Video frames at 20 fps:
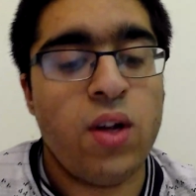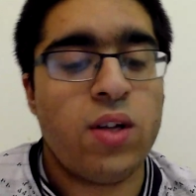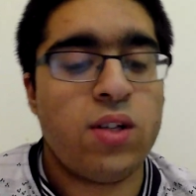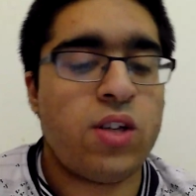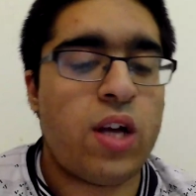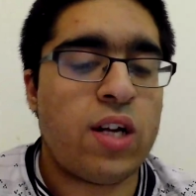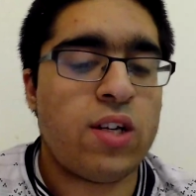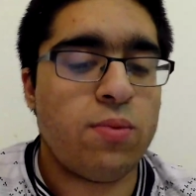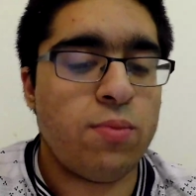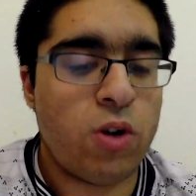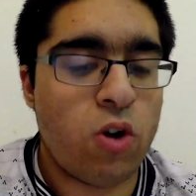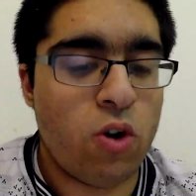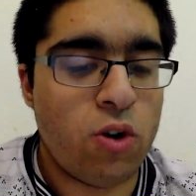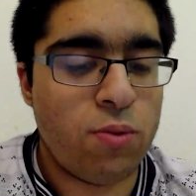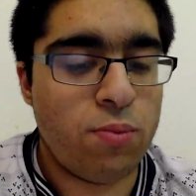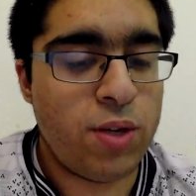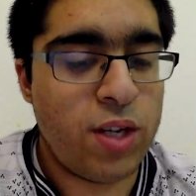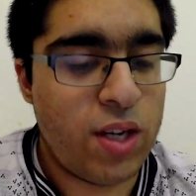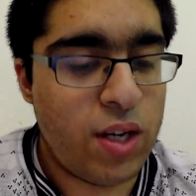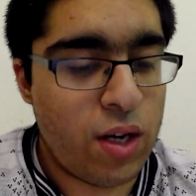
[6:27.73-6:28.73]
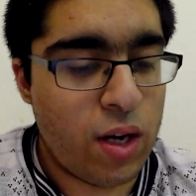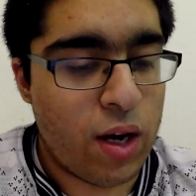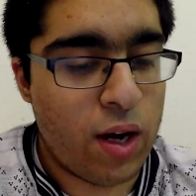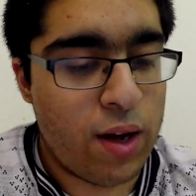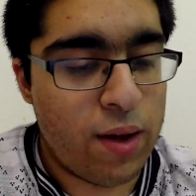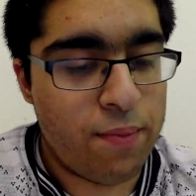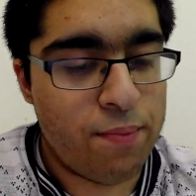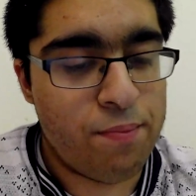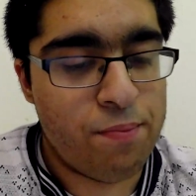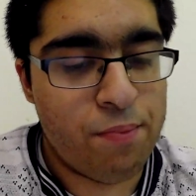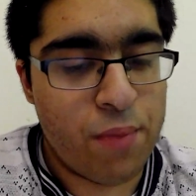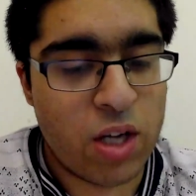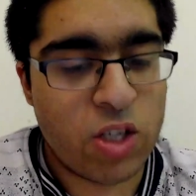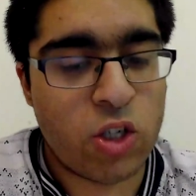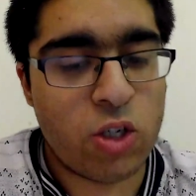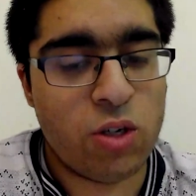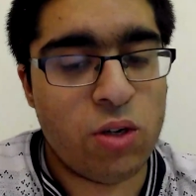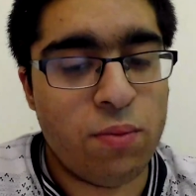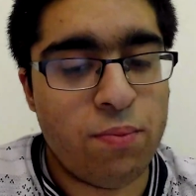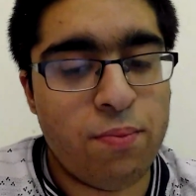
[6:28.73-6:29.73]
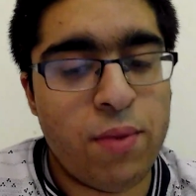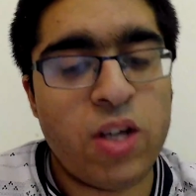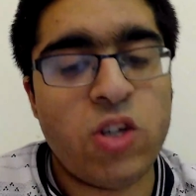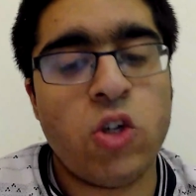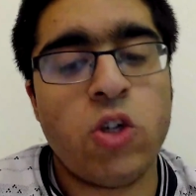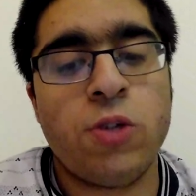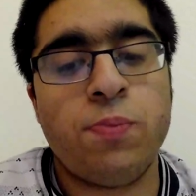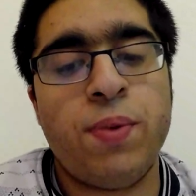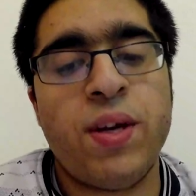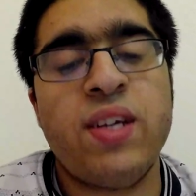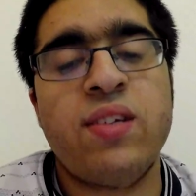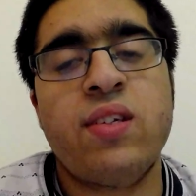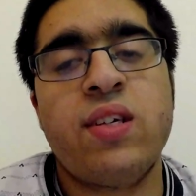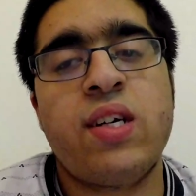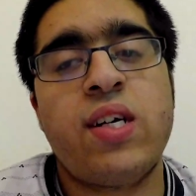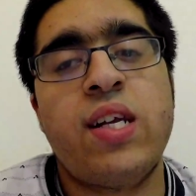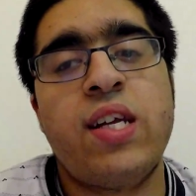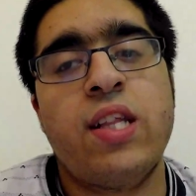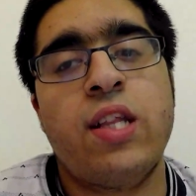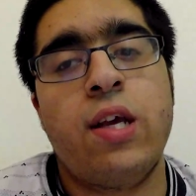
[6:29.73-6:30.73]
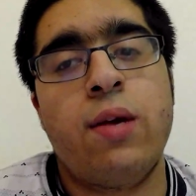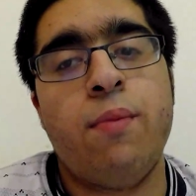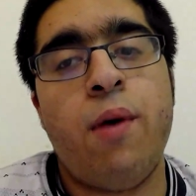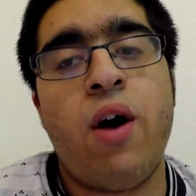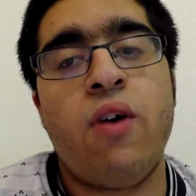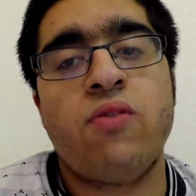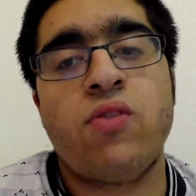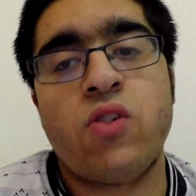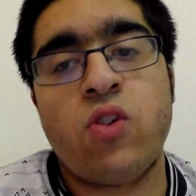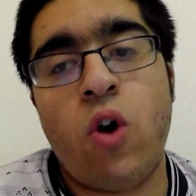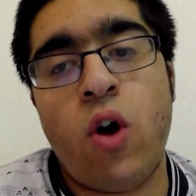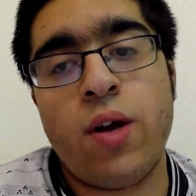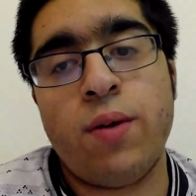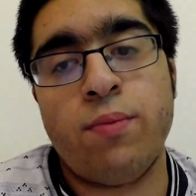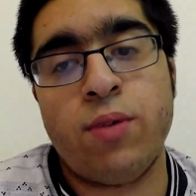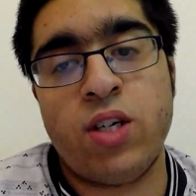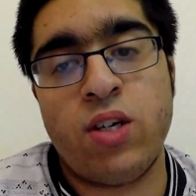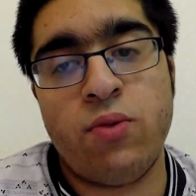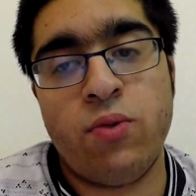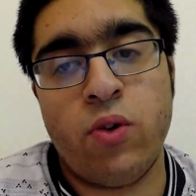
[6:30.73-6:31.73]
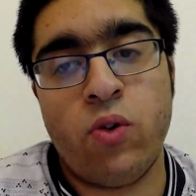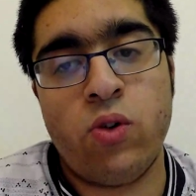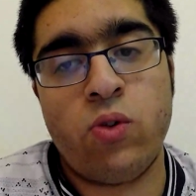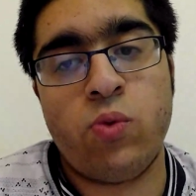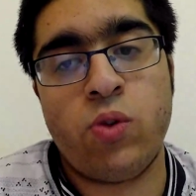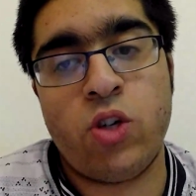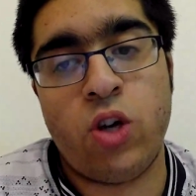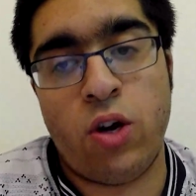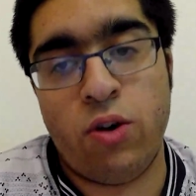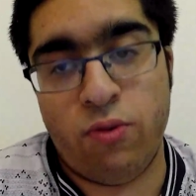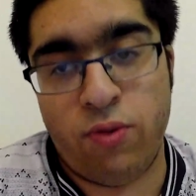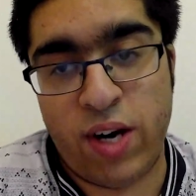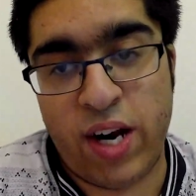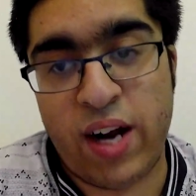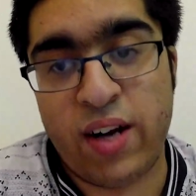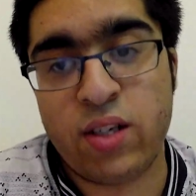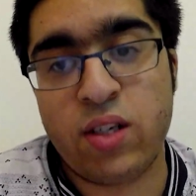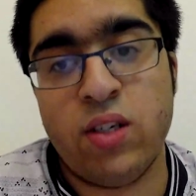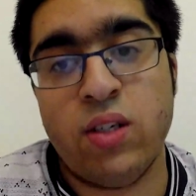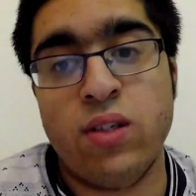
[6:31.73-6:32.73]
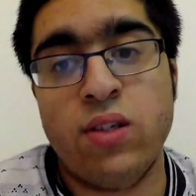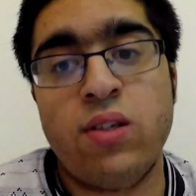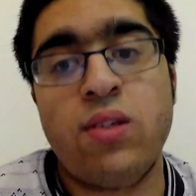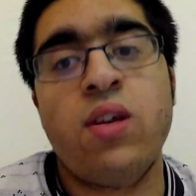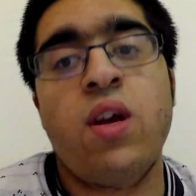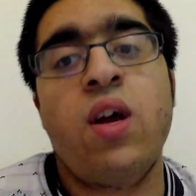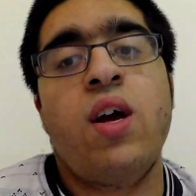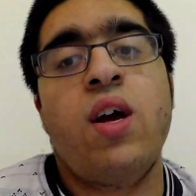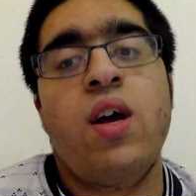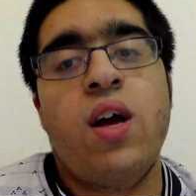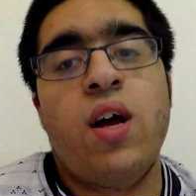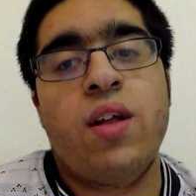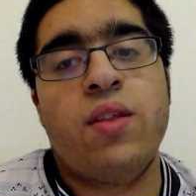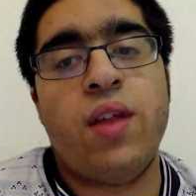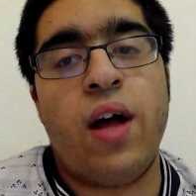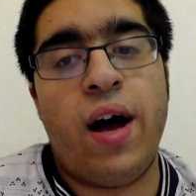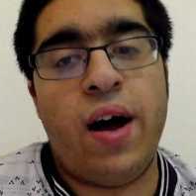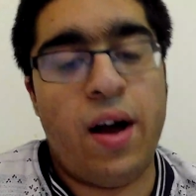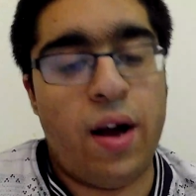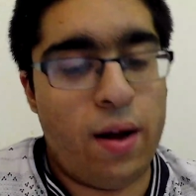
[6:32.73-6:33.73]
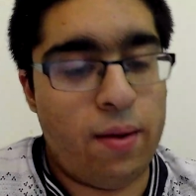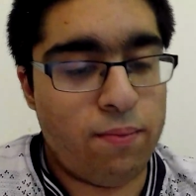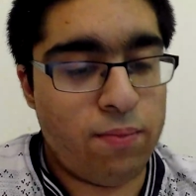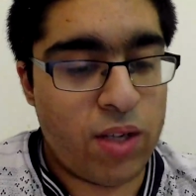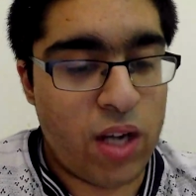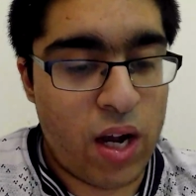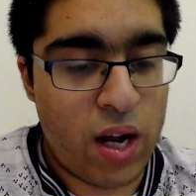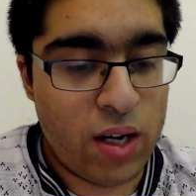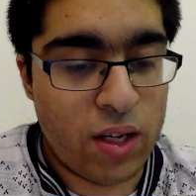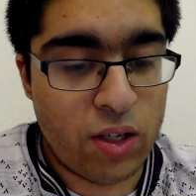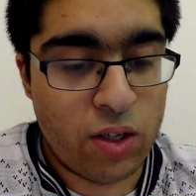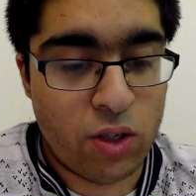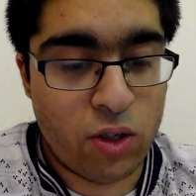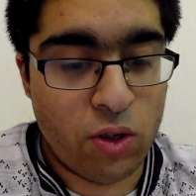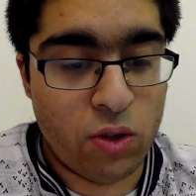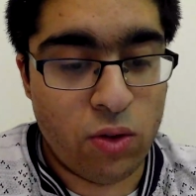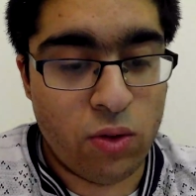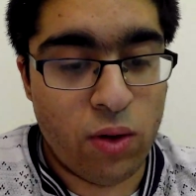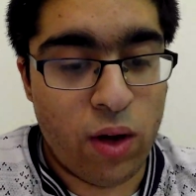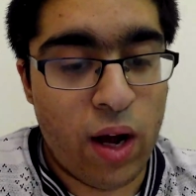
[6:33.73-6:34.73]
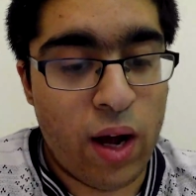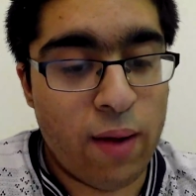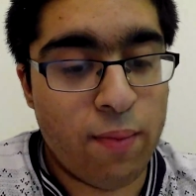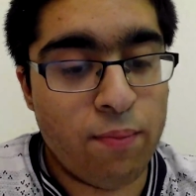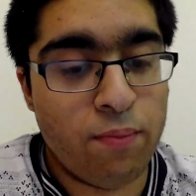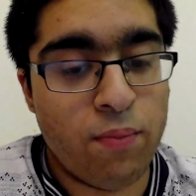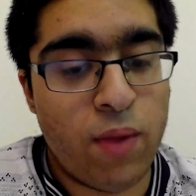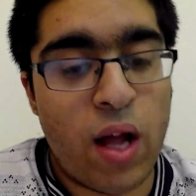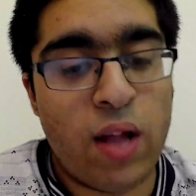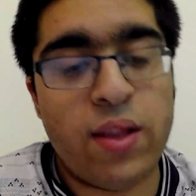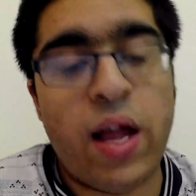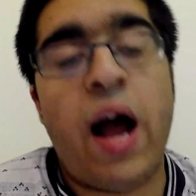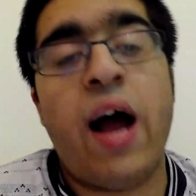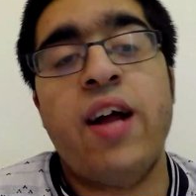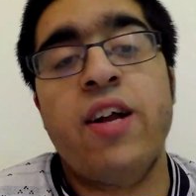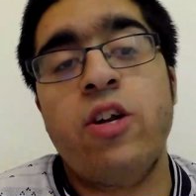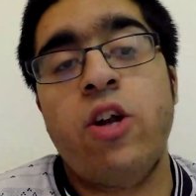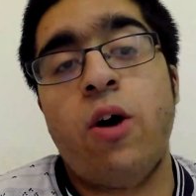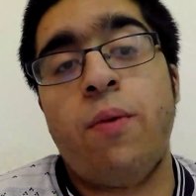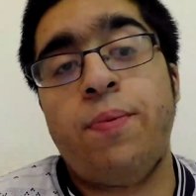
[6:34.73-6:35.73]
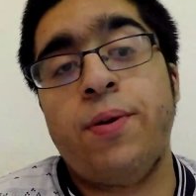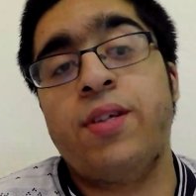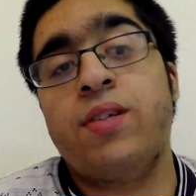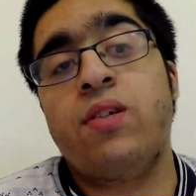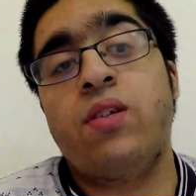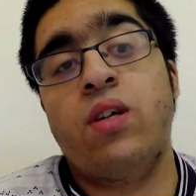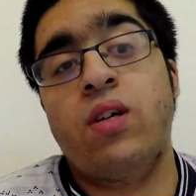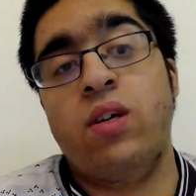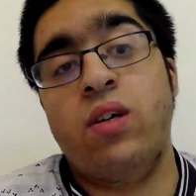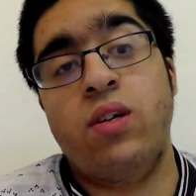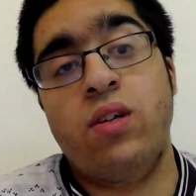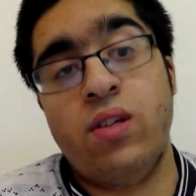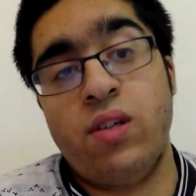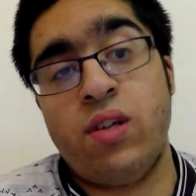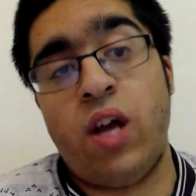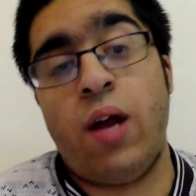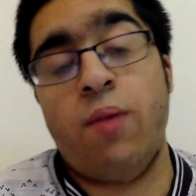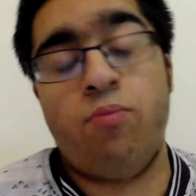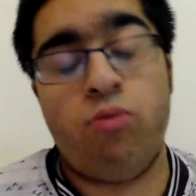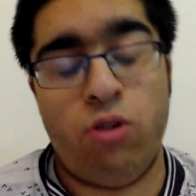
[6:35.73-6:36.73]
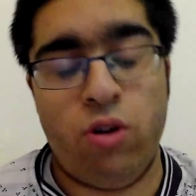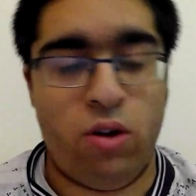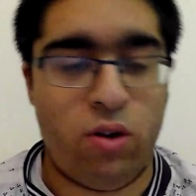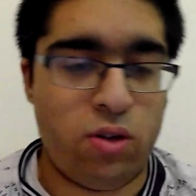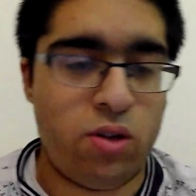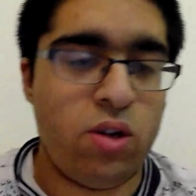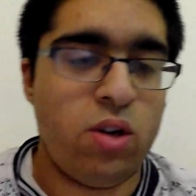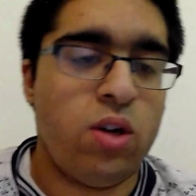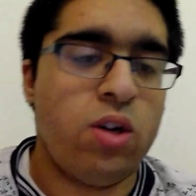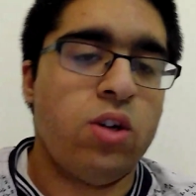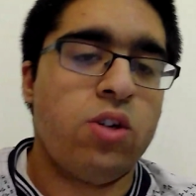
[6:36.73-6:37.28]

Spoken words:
So atom economy measures basically the amount of starting materials, which are reactants, that turn into that end up as the desired product.